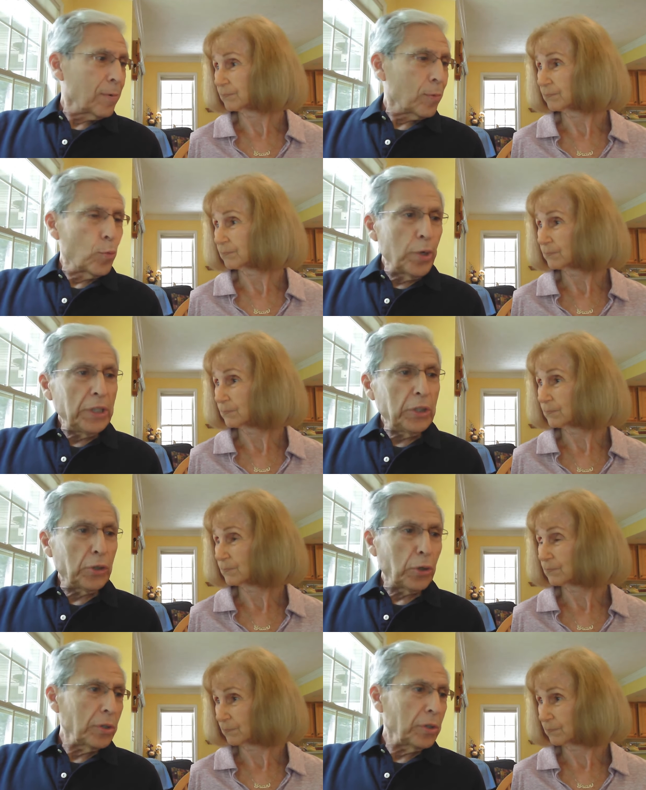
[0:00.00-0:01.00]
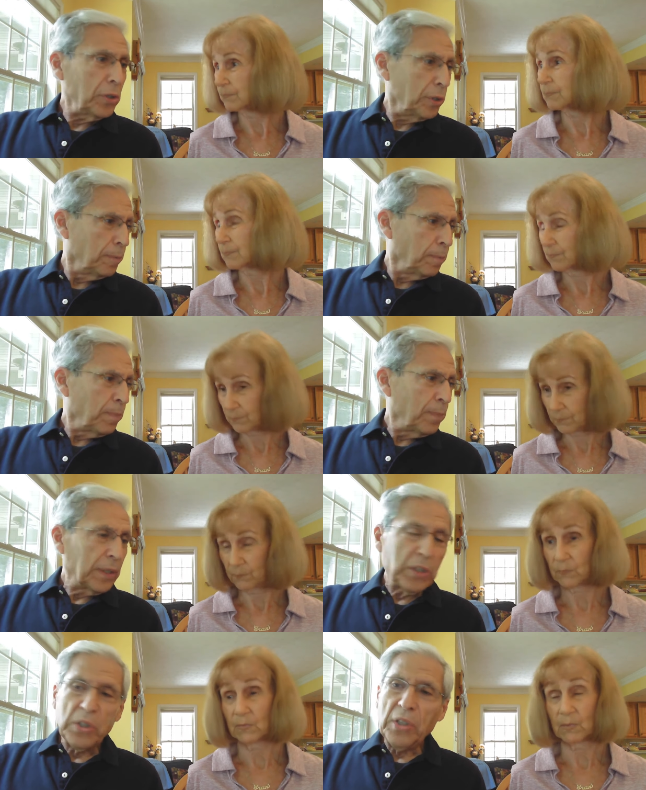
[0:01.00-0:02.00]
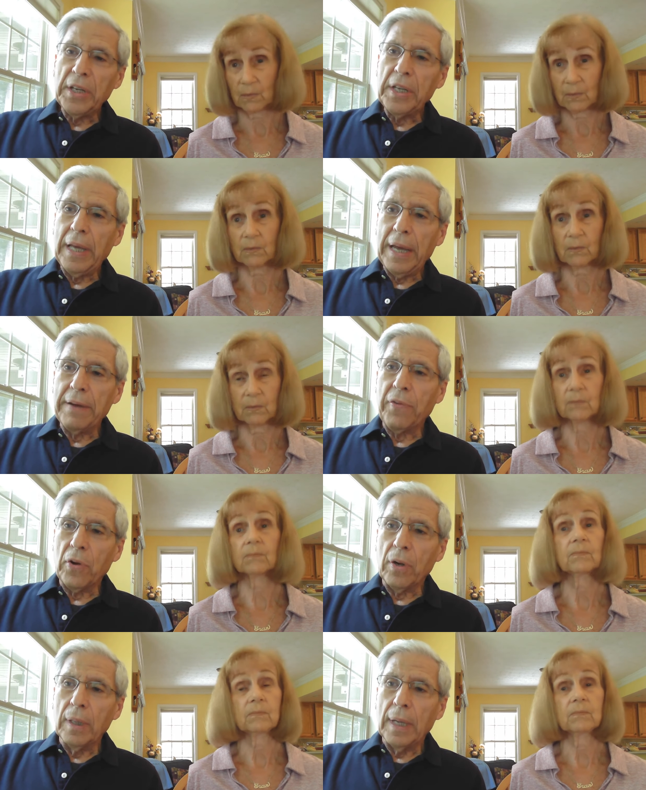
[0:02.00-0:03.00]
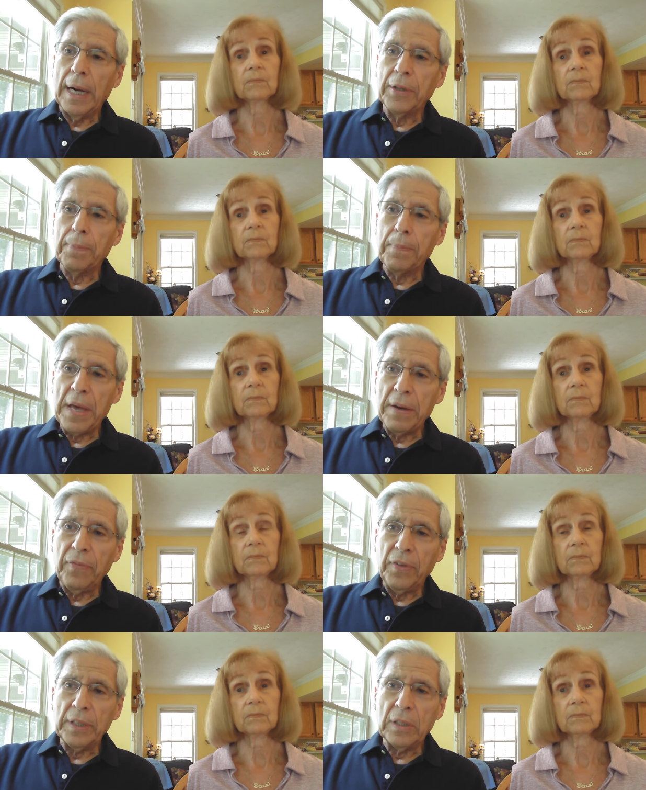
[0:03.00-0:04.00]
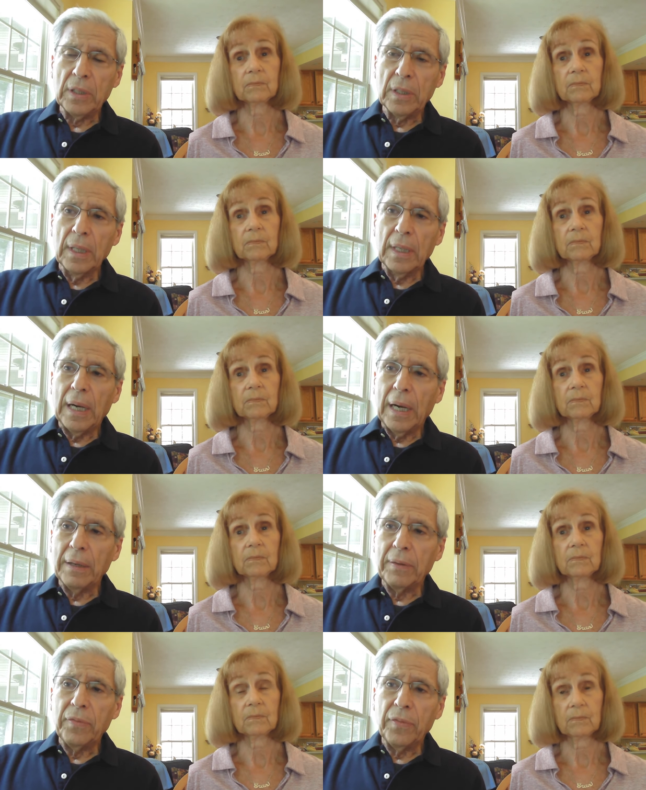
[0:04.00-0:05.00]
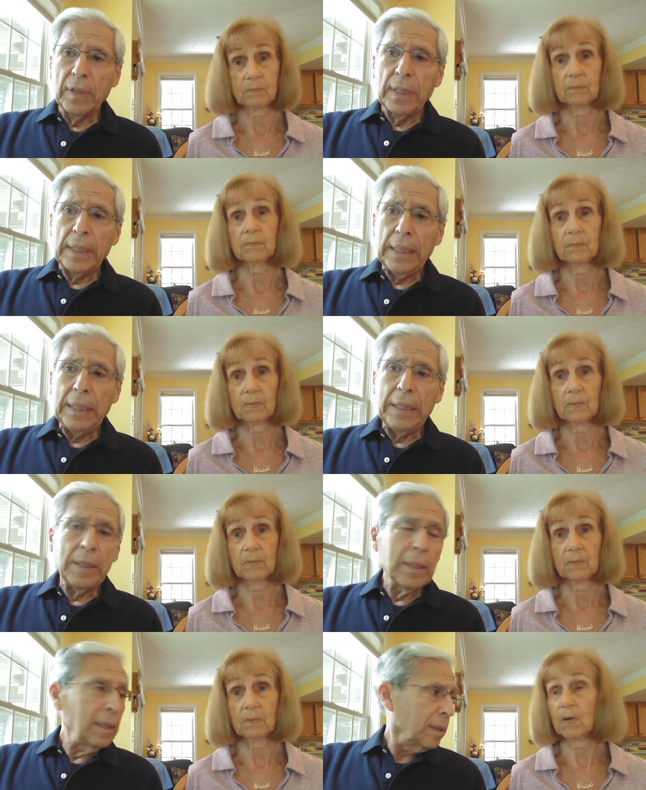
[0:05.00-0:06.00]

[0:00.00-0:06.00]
Speaker 1: research study ever on the benefits of eating